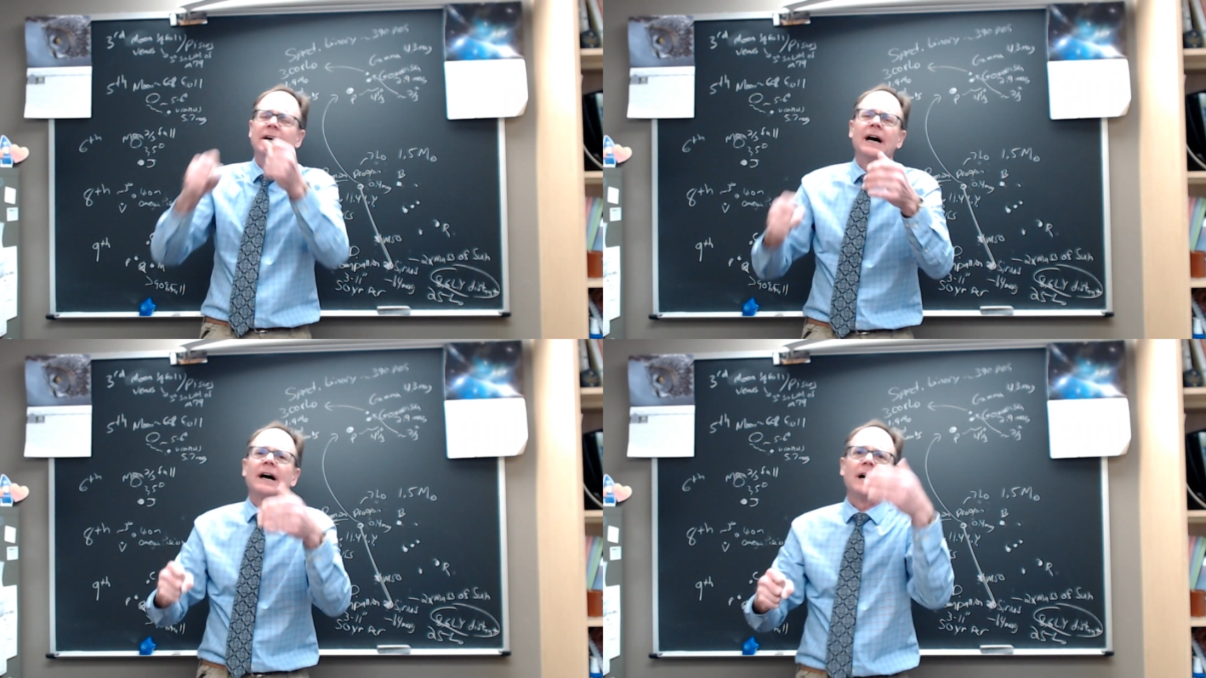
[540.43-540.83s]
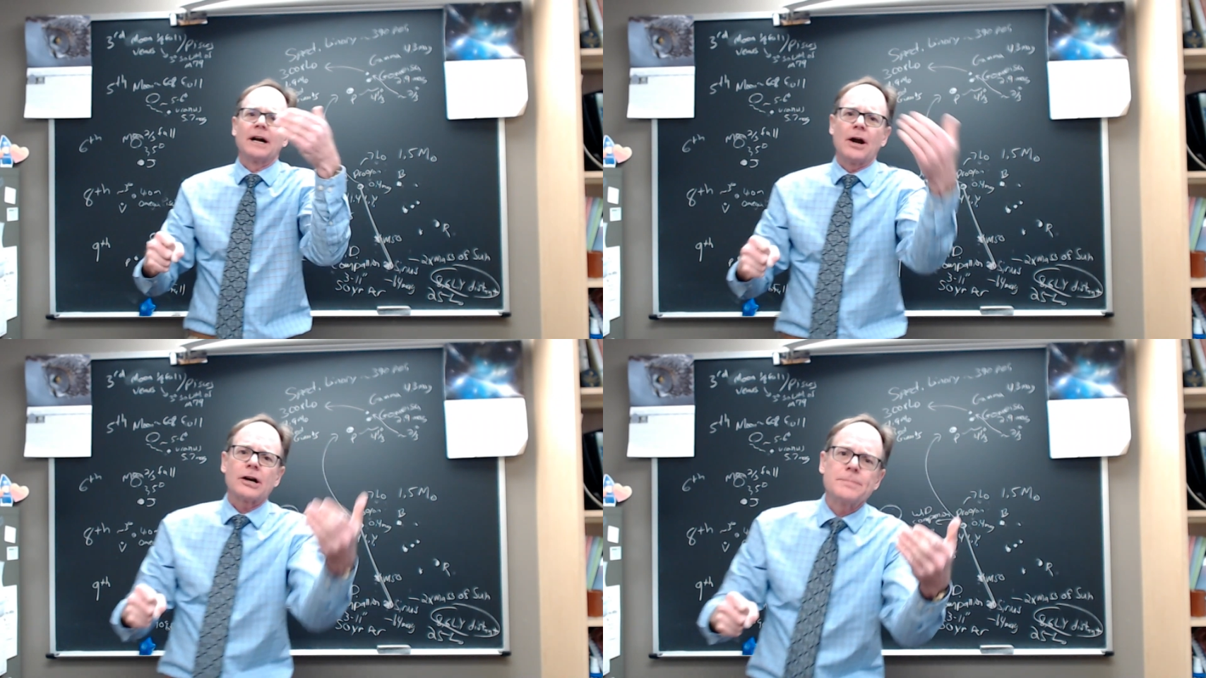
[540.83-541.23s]
Uh,
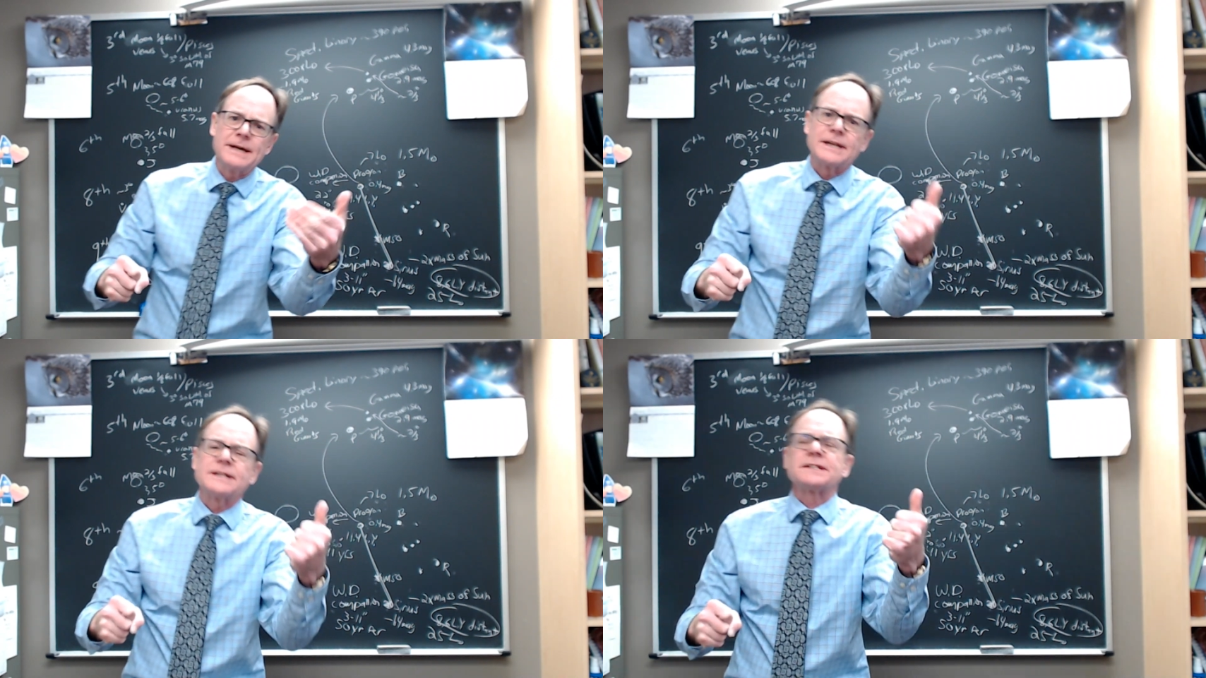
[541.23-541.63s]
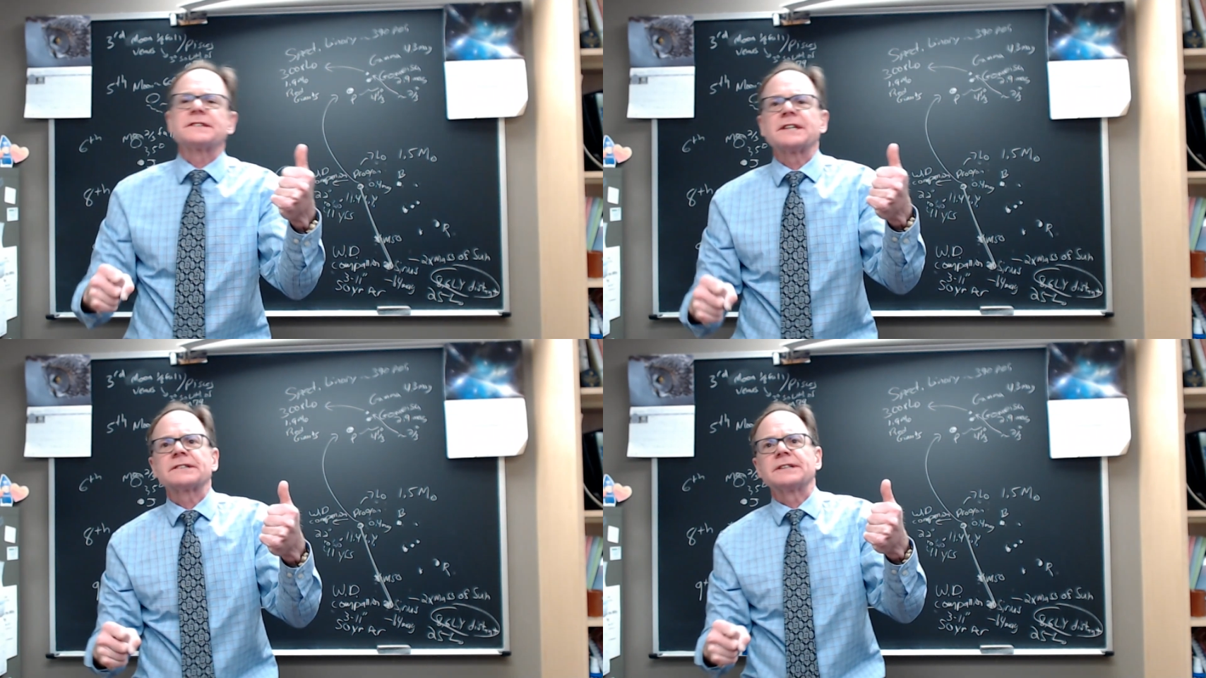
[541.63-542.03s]
an arc minute is a
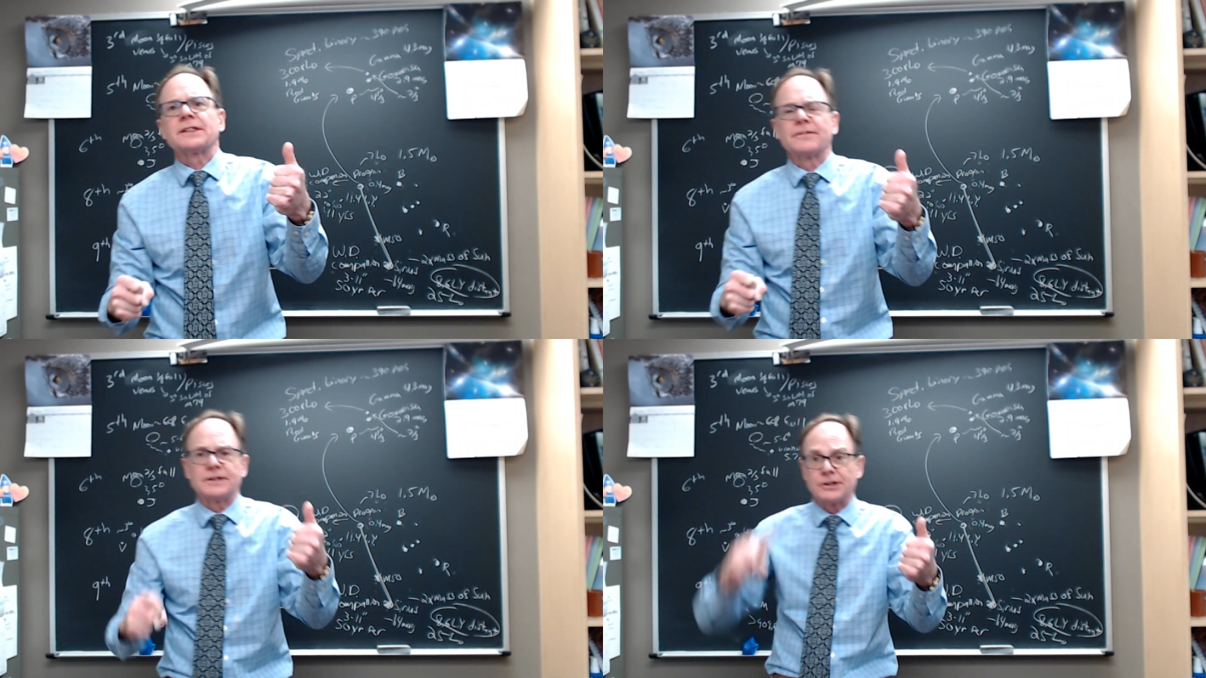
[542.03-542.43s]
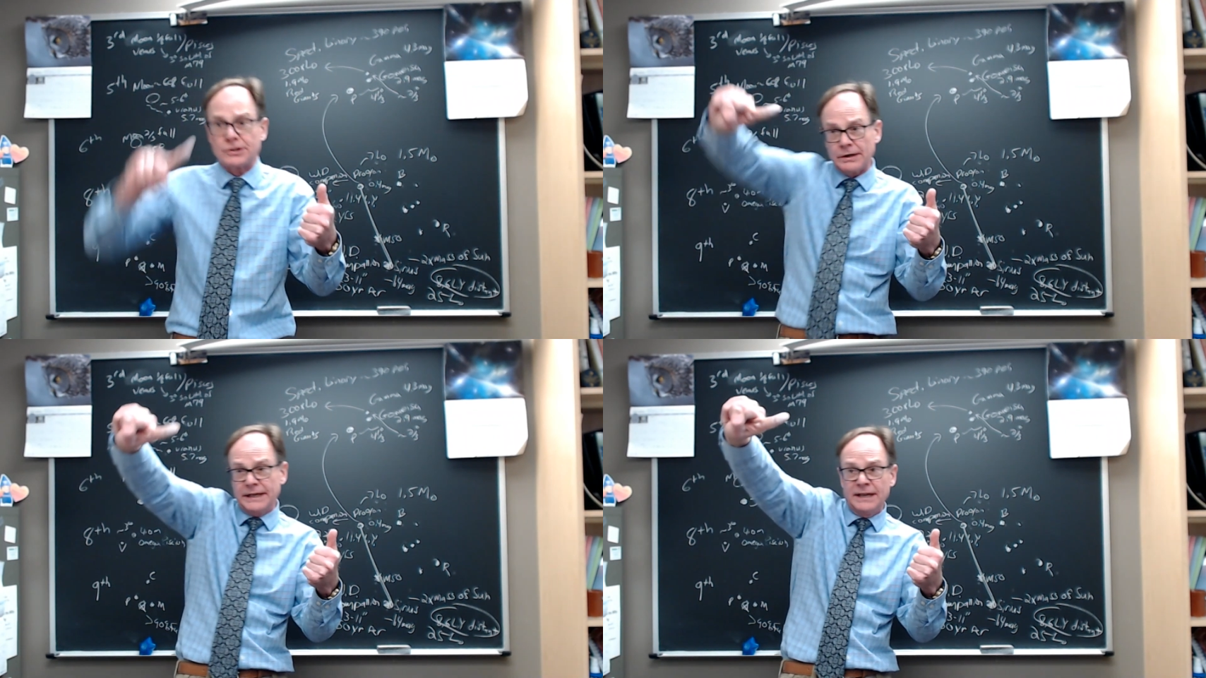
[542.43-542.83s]
sixtieth of a
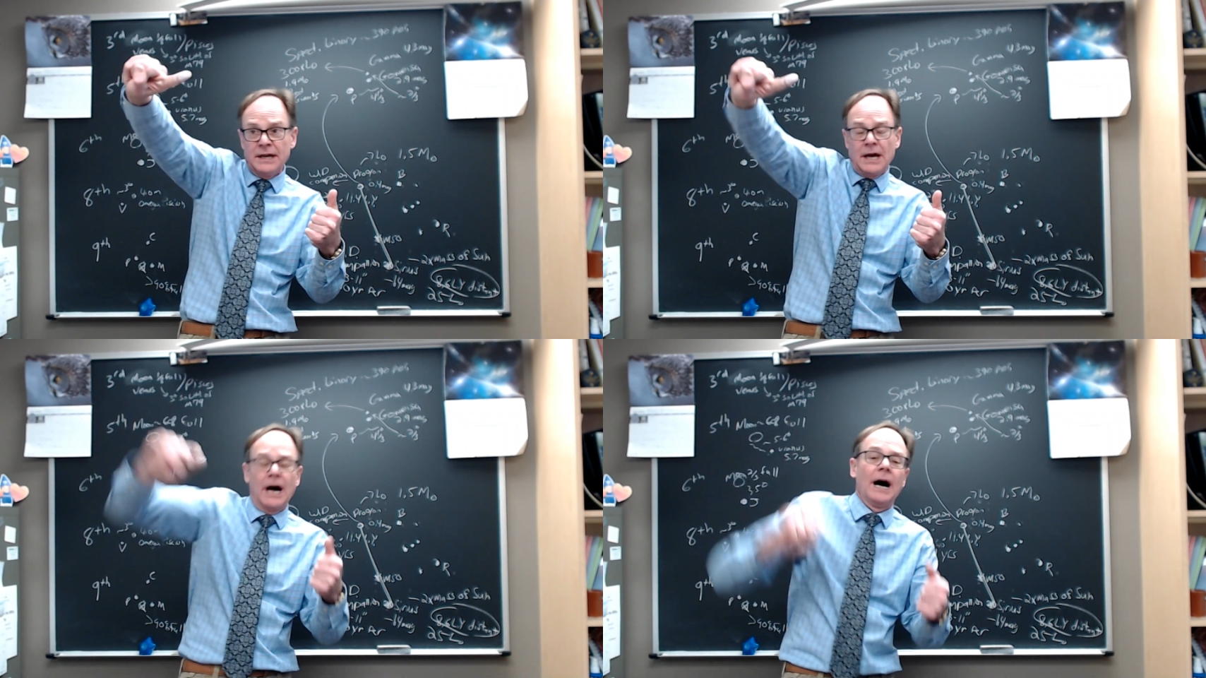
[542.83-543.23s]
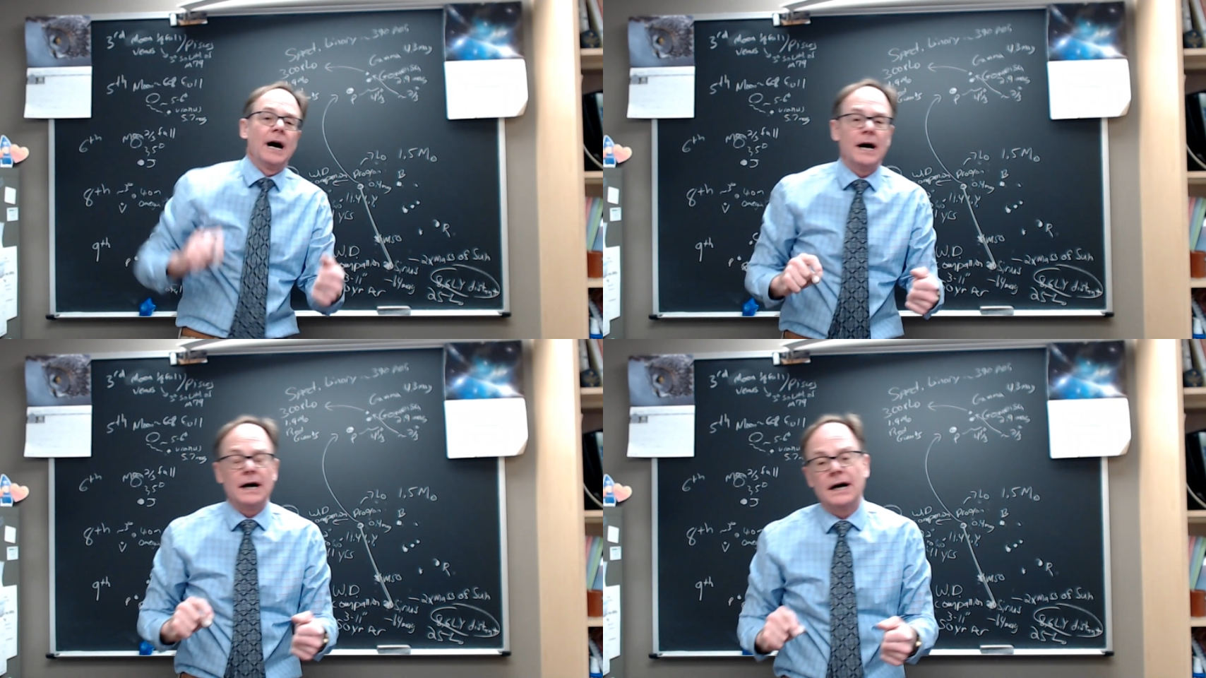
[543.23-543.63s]
degree.
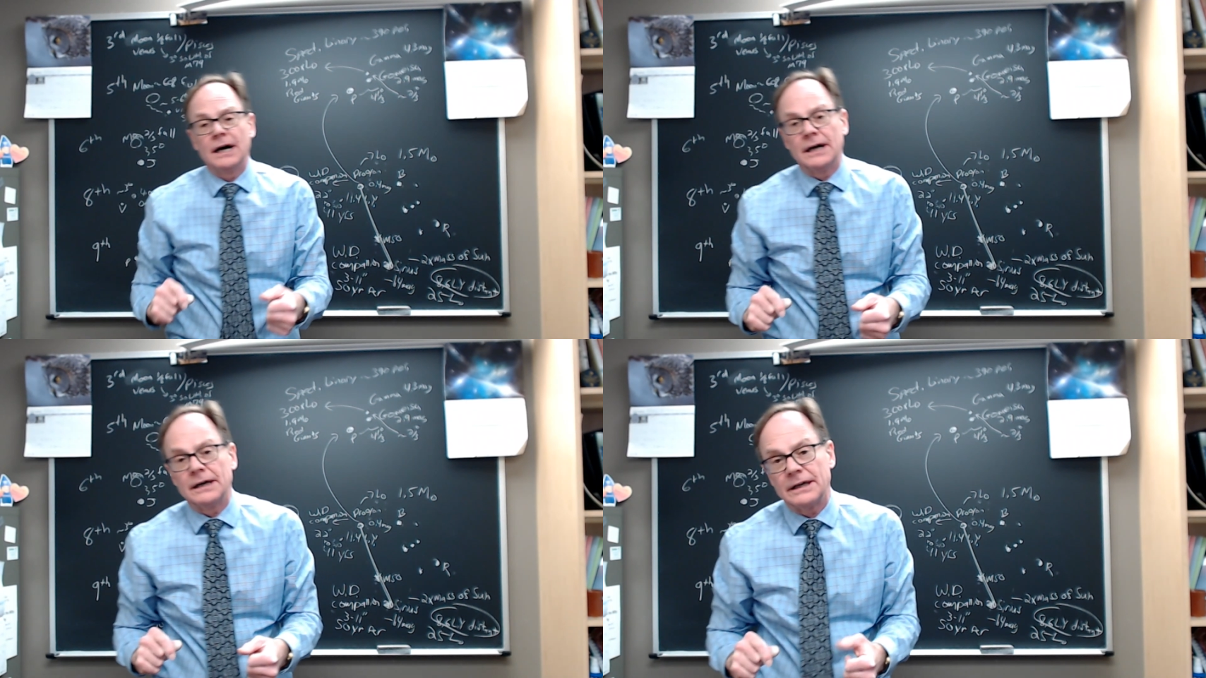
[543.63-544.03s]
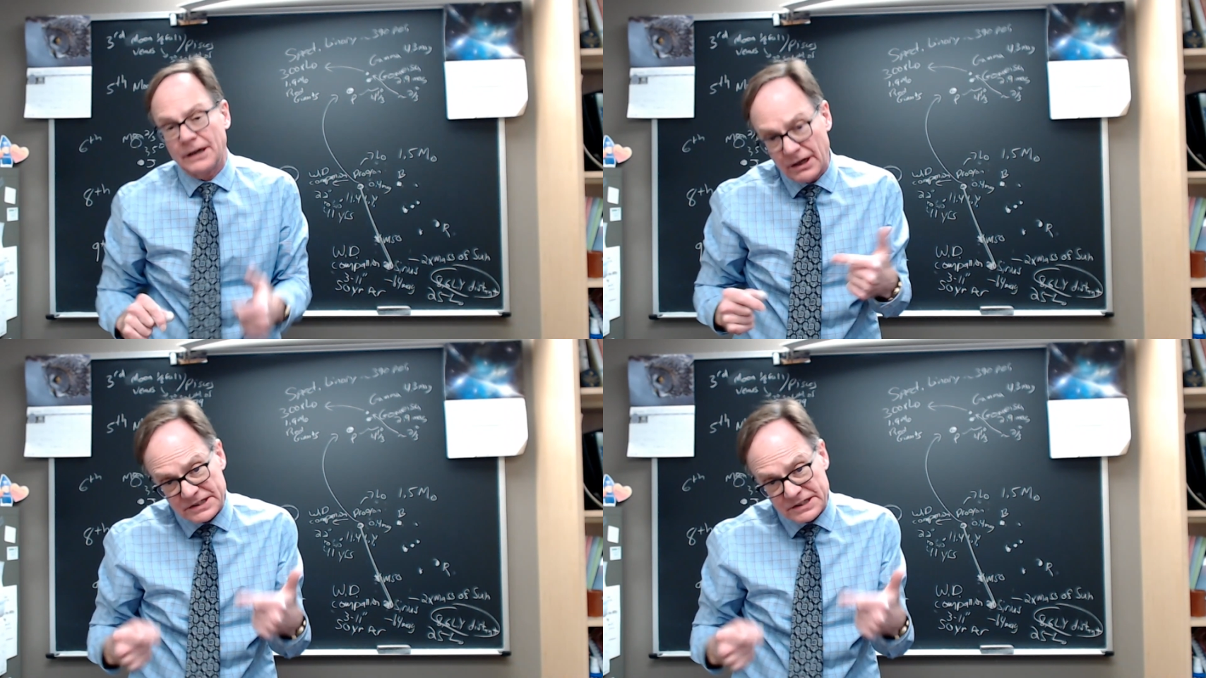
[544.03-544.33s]
Uh, uh, an arc